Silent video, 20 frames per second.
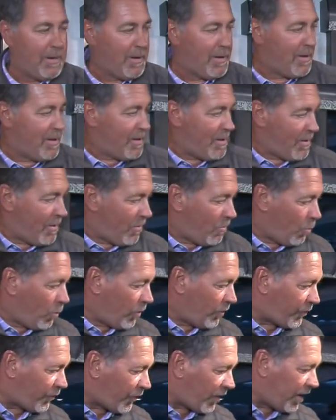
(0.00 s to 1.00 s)
it did.
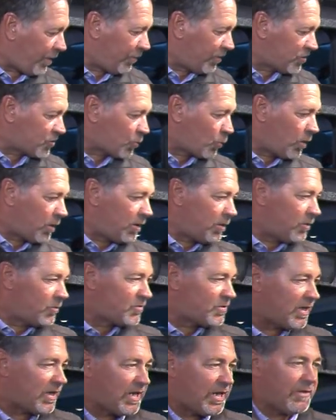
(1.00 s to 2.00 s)
With frameless windows,
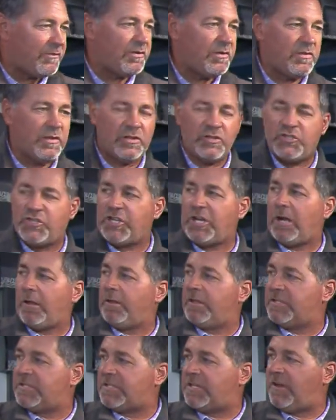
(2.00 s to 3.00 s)
they give you the
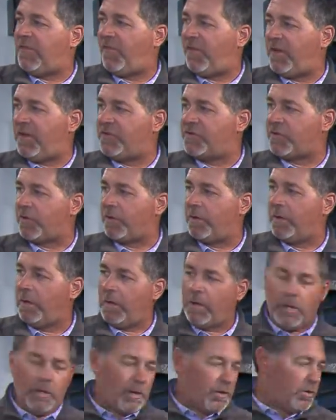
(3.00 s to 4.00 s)
jealousy feature.
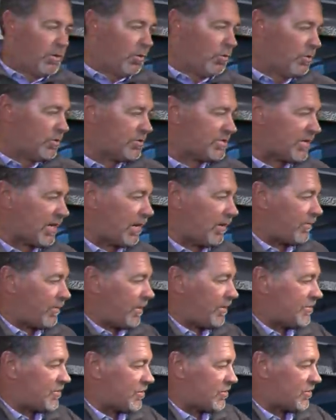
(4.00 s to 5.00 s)
Notice how
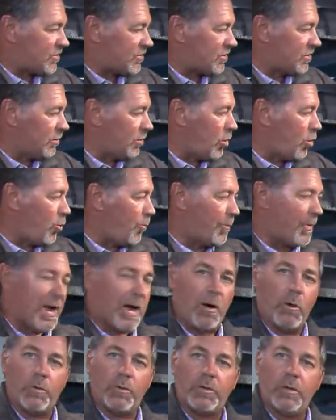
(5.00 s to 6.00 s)
they slope
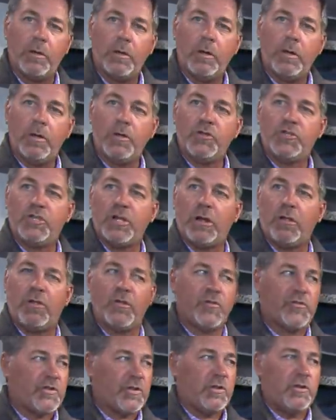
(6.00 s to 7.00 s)
out.
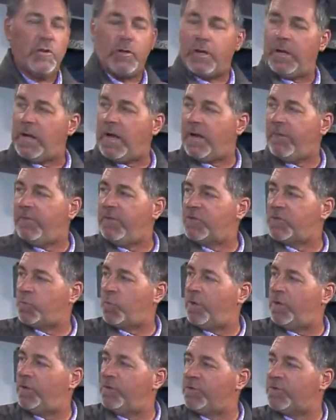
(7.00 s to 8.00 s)
Jealousy, you can have these
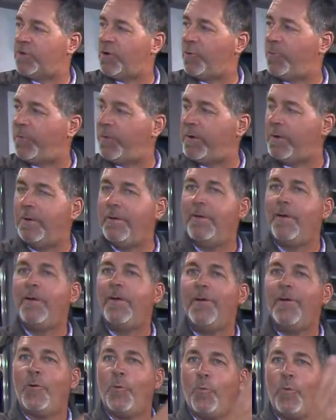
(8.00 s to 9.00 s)
windows open
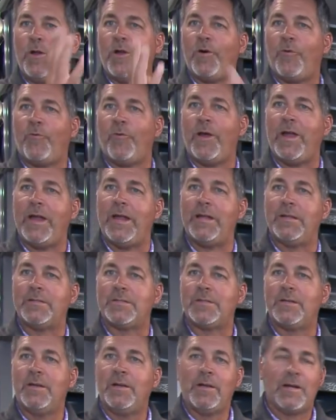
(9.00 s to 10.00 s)
when it
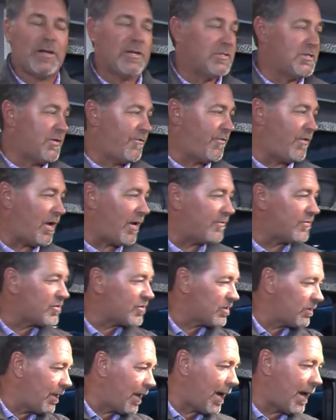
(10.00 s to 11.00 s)
rains. Because if you have
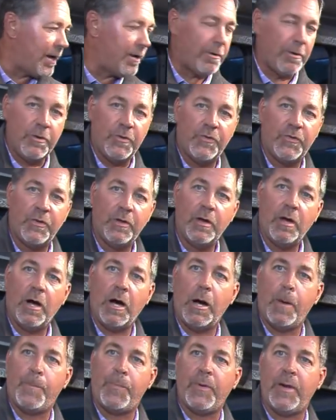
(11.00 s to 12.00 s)
sliders
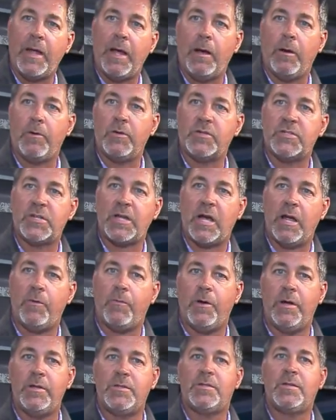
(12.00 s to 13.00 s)
up, down, or
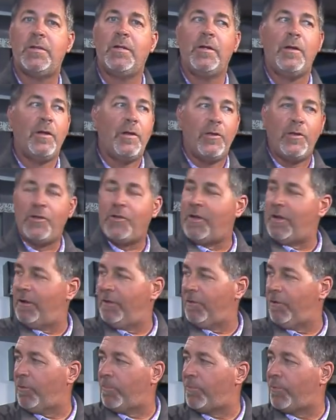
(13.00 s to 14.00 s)
sideways, you get a
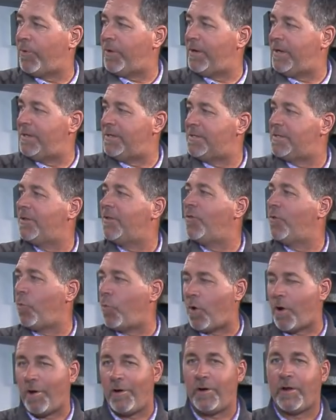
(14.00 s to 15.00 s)
little breeze, the
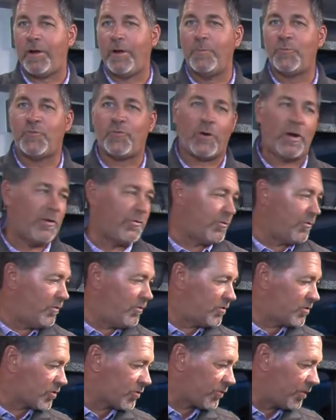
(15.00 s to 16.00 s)
water comes right through
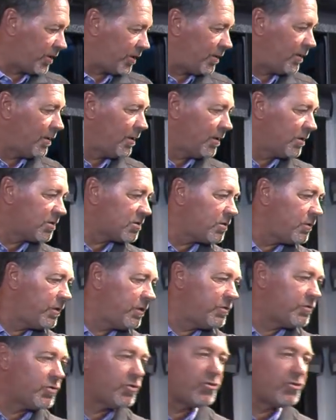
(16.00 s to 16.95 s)
the screen. So these